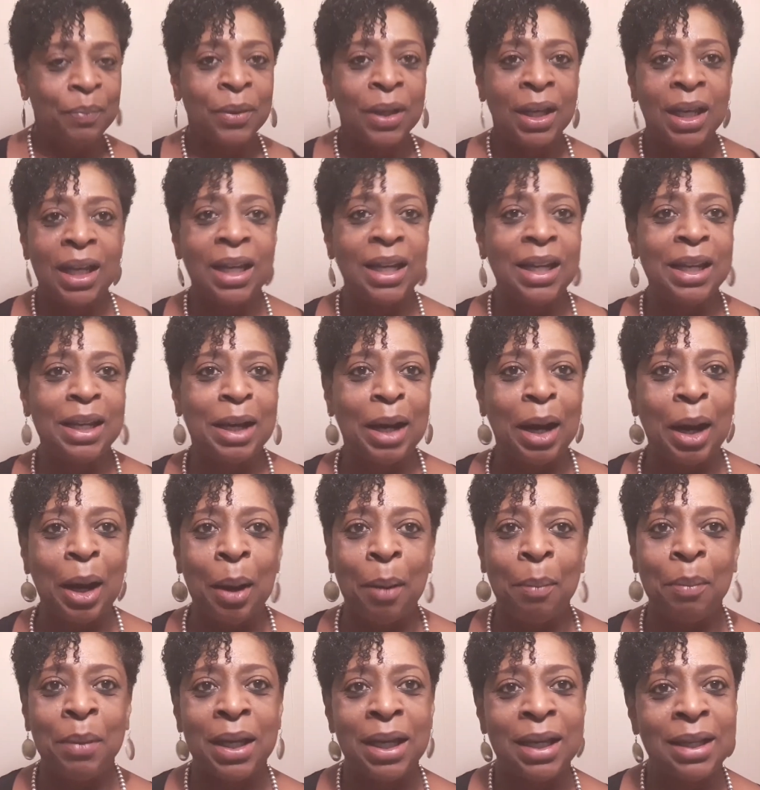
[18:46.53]
any
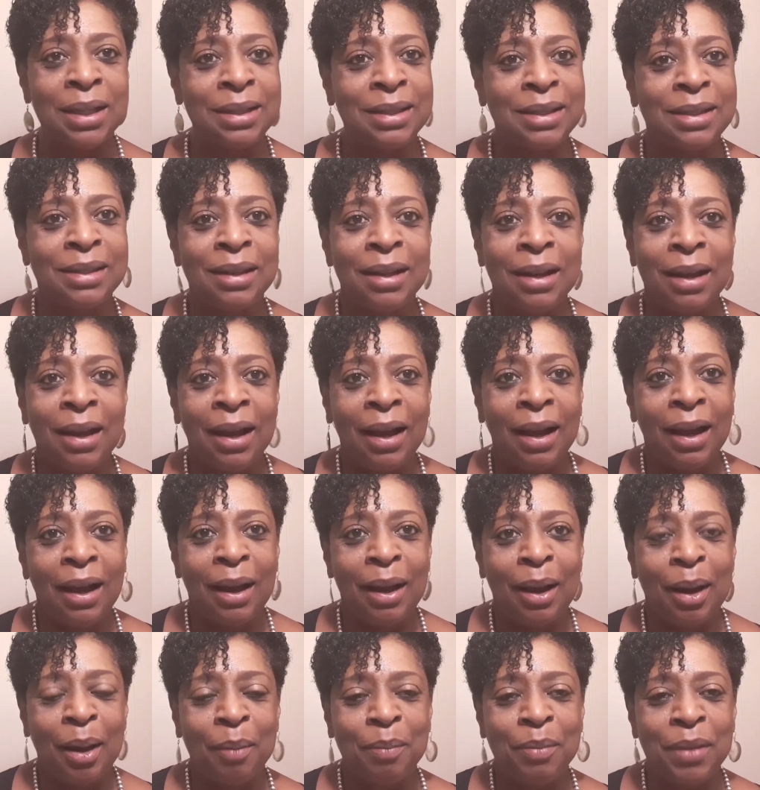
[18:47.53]
comments.
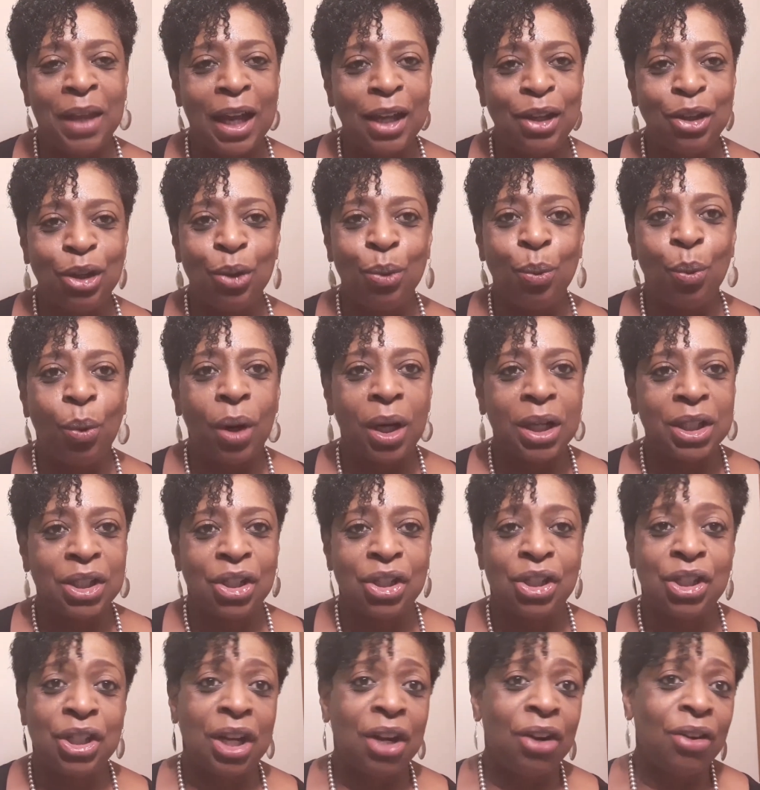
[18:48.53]
That you want
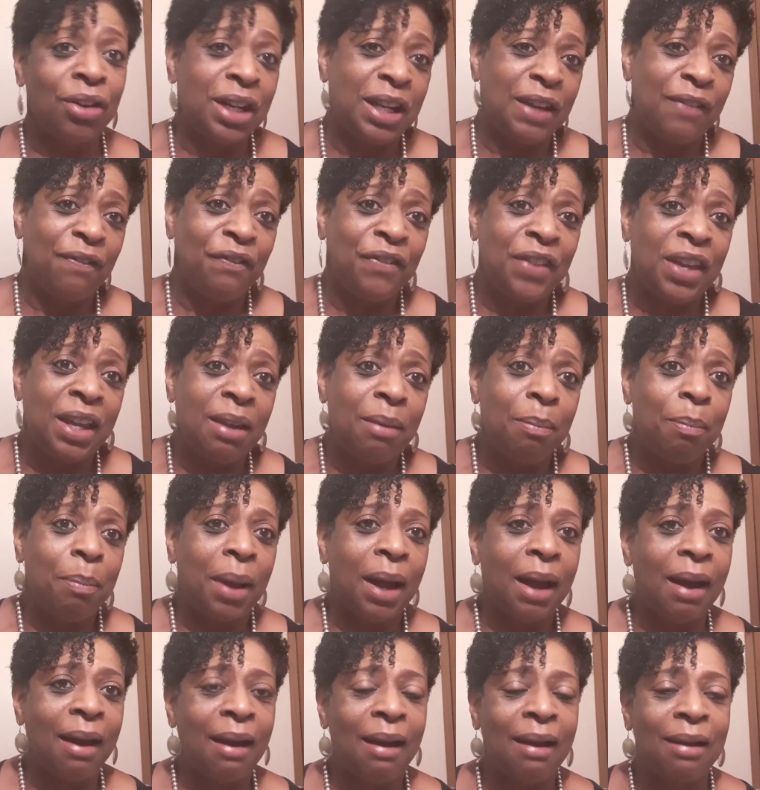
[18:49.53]
to share, any
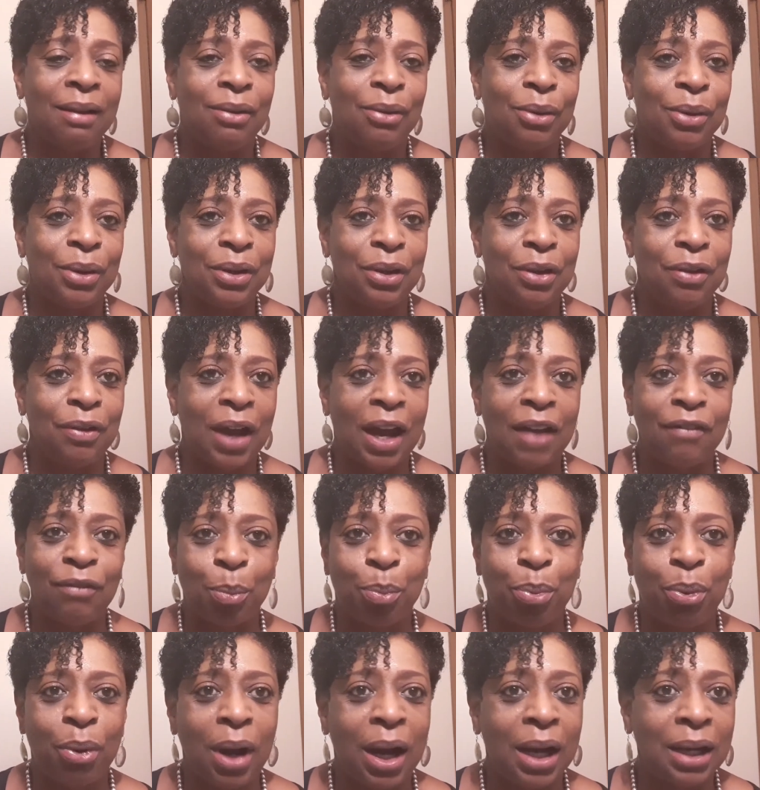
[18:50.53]
feedback, or you have a
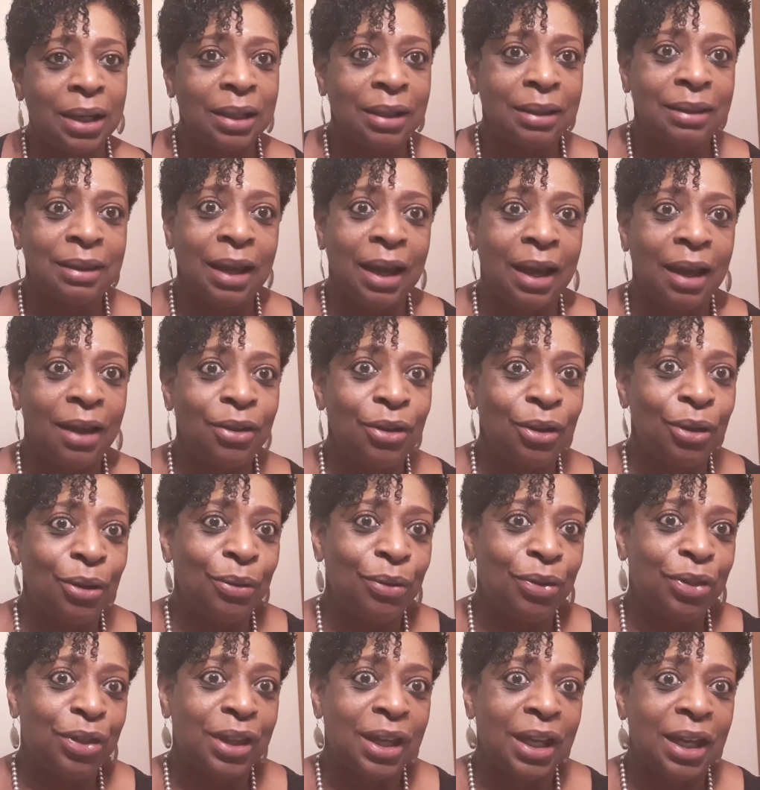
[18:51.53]
product that
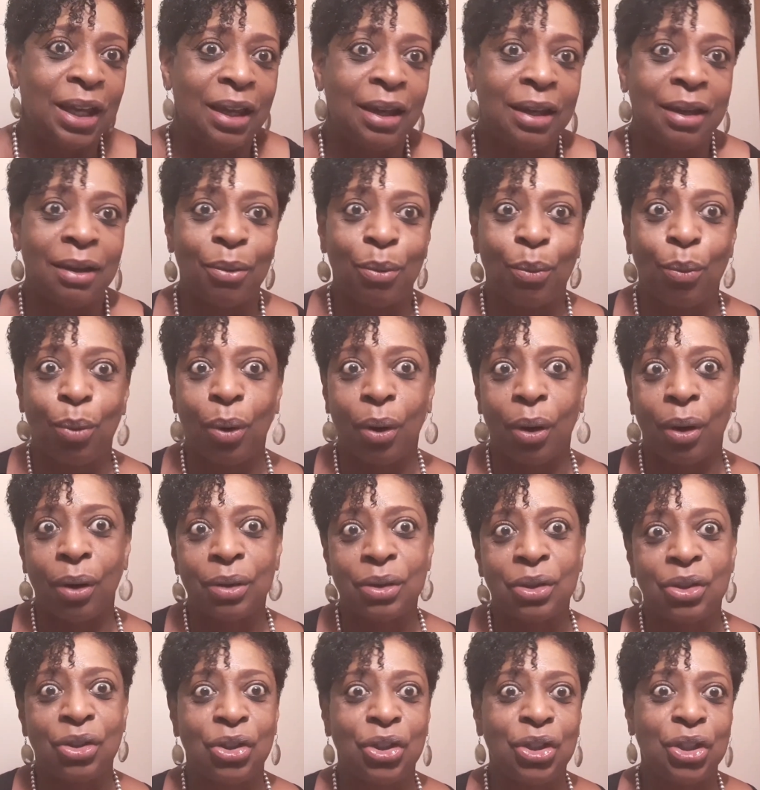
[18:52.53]
you think
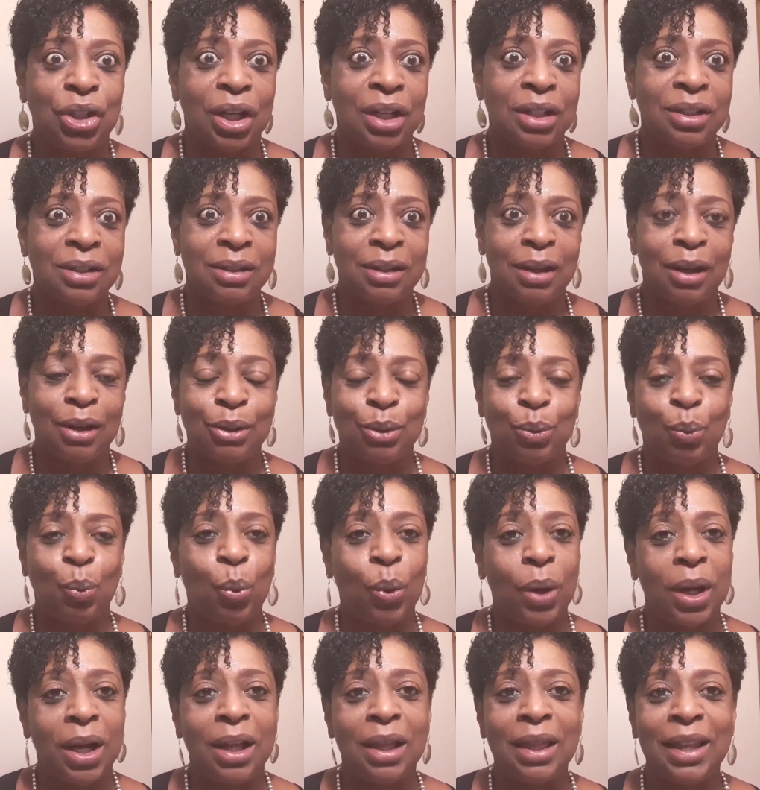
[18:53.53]
works just as
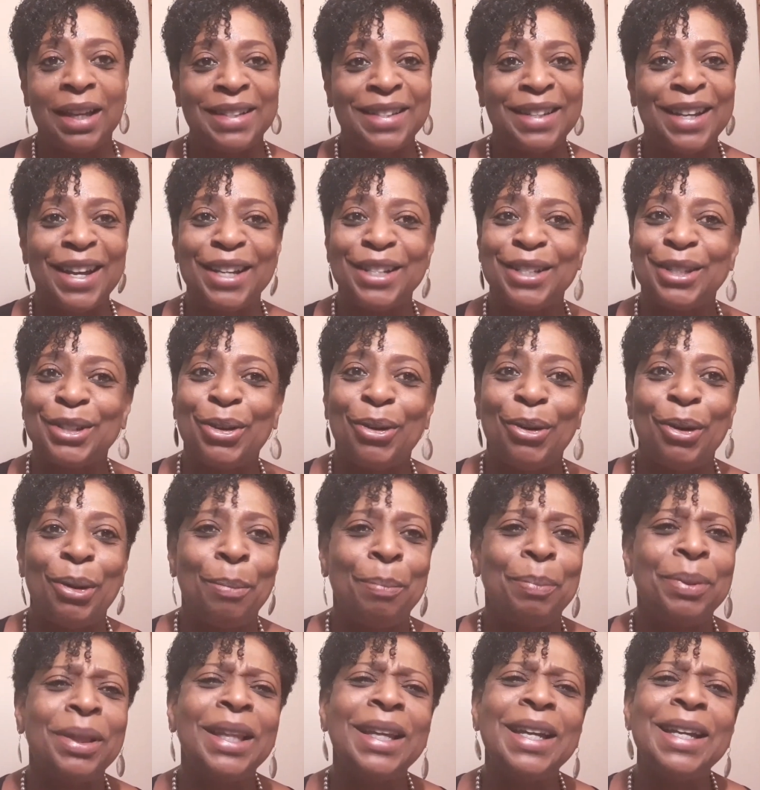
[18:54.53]
well as
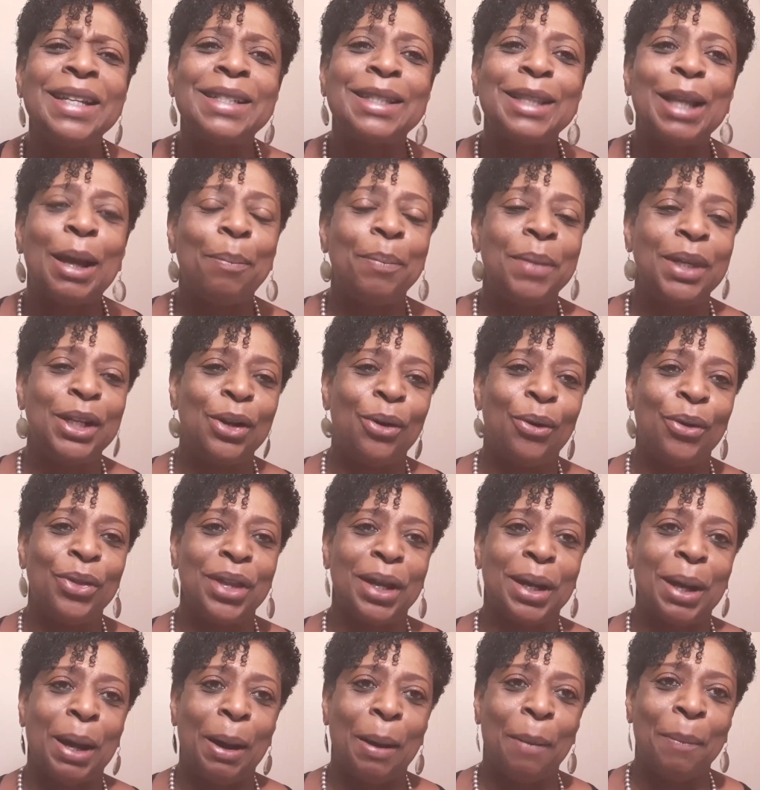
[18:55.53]
SCurl, please let me know in
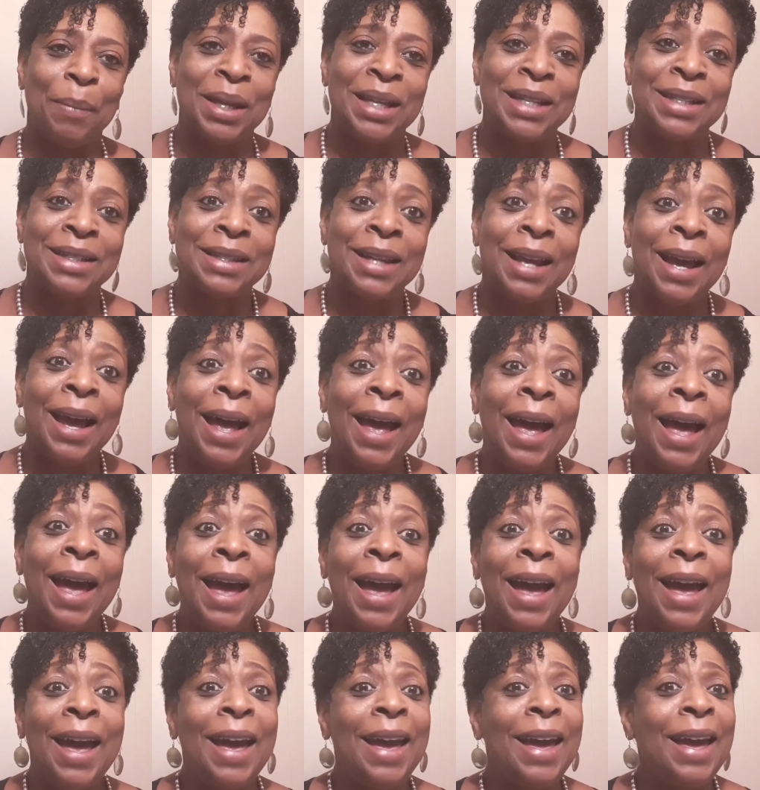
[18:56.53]
the comments.
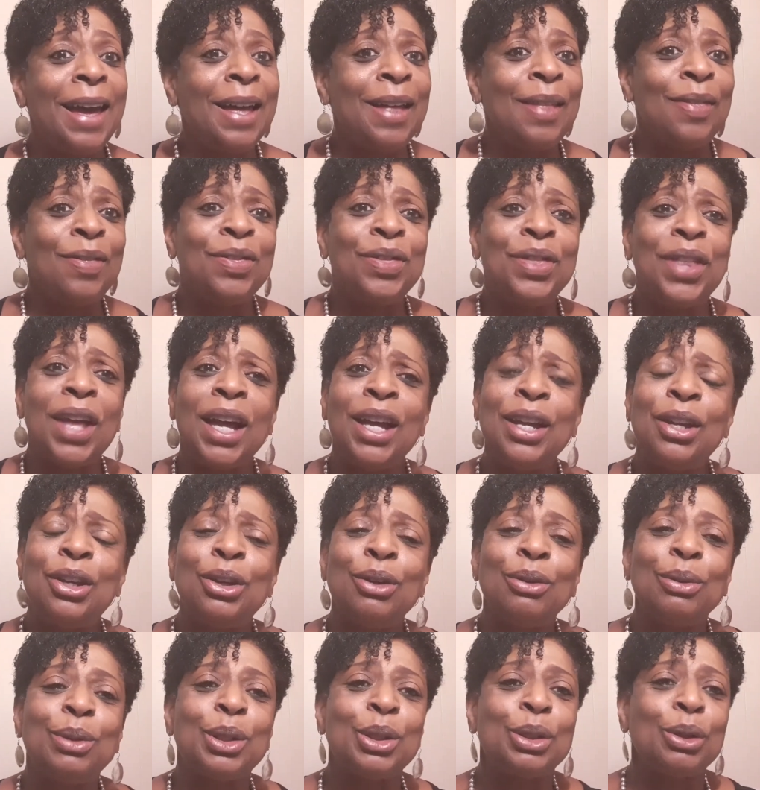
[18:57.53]
And
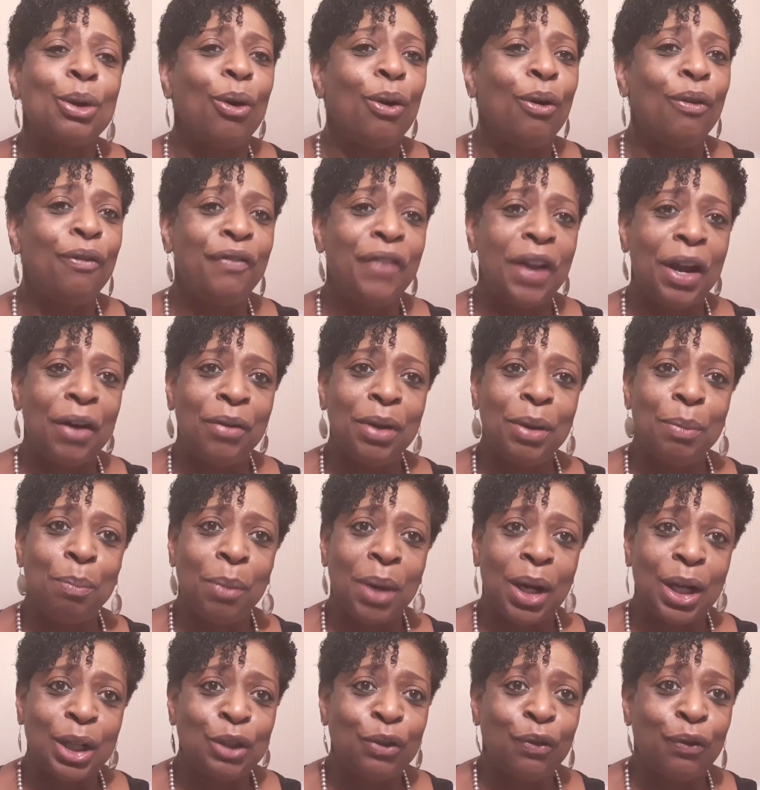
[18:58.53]
thank you so very
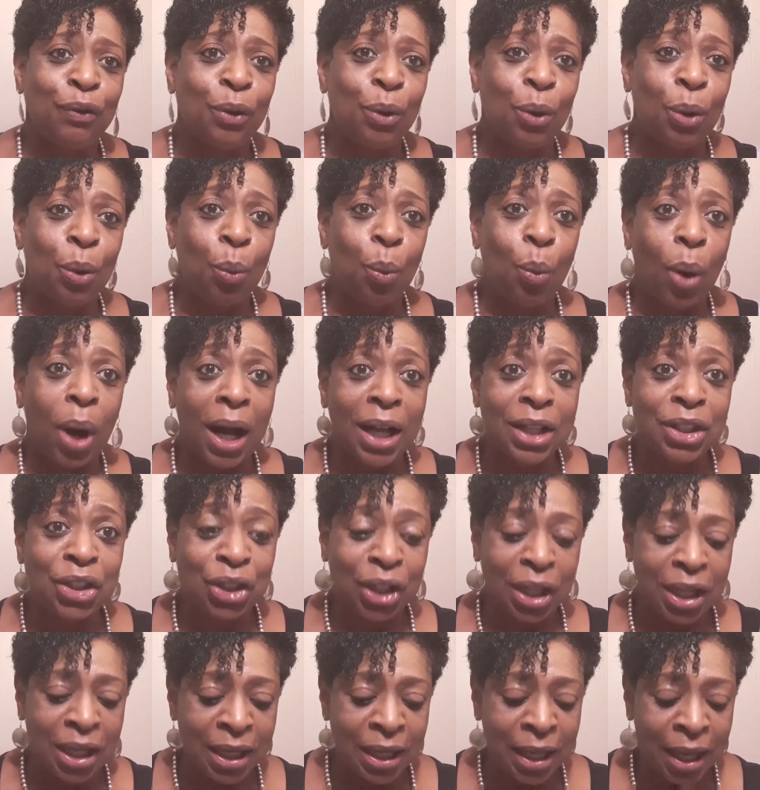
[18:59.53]
much for
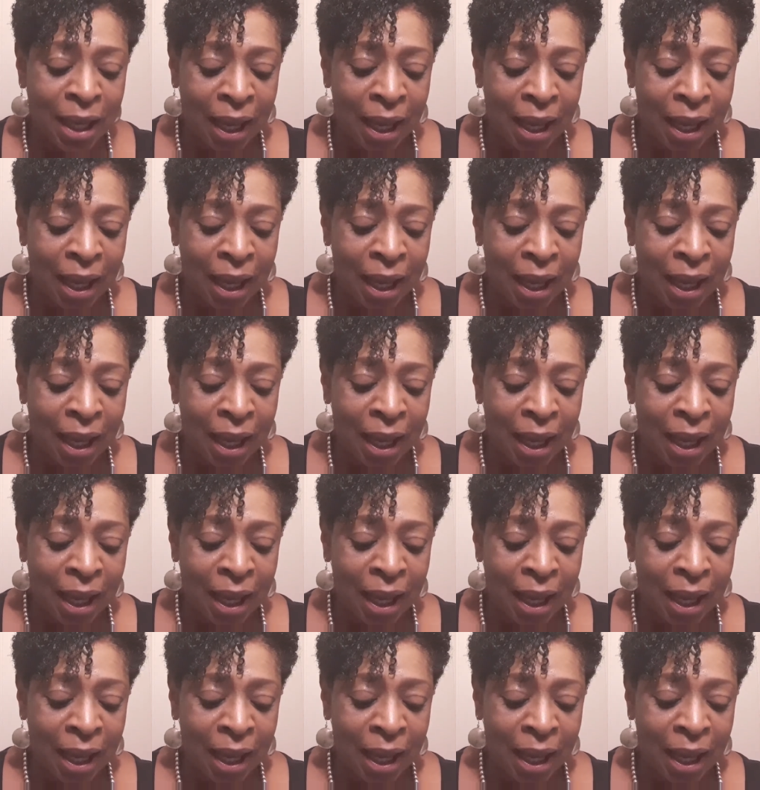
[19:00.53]
watching.